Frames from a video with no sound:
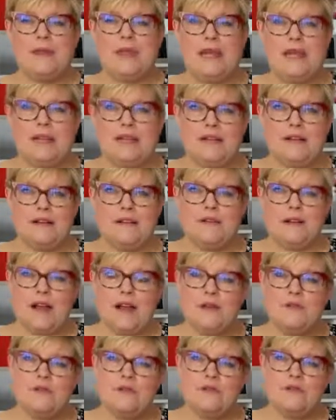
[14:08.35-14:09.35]
and it
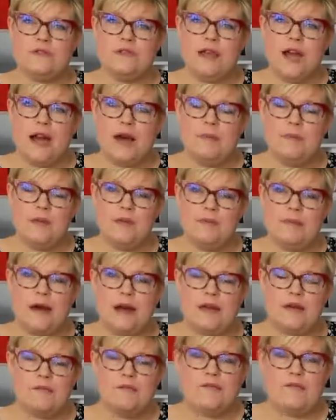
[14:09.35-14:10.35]
allows your top and
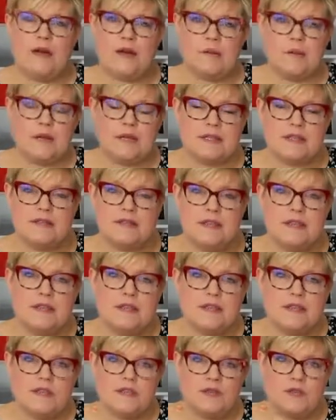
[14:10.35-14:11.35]
bottom fabrics
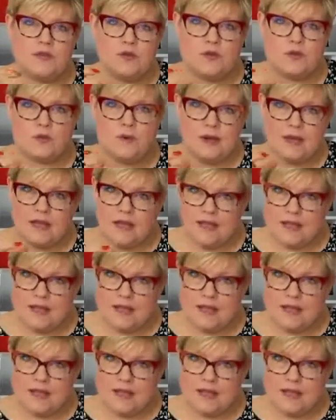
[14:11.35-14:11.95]
to